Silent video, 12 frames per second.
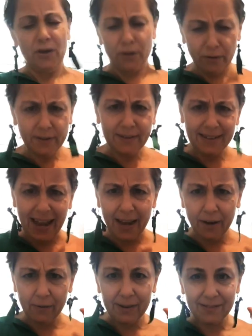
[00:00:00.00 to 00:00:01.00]
Your
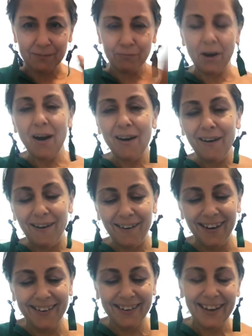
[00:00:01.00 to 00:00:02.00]
desire is
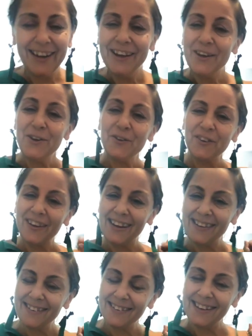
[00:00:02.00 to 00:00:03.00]
wrong. Your
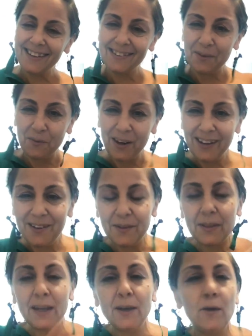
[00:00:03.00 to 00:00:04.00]
instincts and what
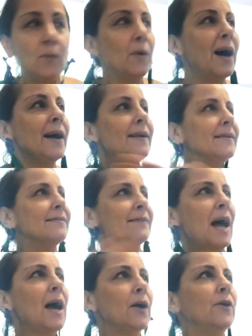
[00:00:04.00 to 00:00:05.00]
you think you want is
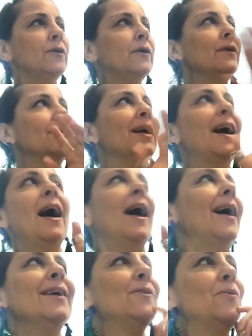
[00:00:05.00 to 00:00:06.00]
not good.
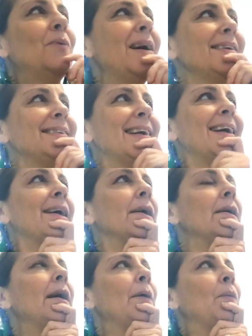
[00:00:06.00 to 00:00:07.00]
I don't want that.
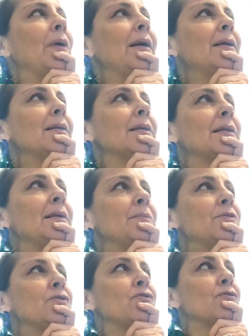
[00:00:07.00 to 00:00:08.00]
I want
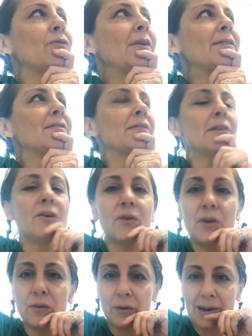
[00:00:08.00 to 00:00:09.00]
them to trust their
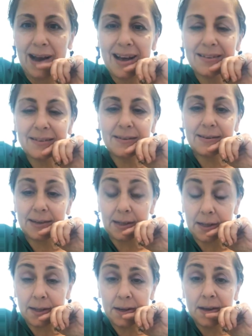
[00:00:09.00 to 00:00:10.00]

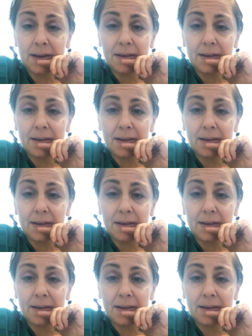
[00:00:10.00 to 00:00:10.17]
curiosity.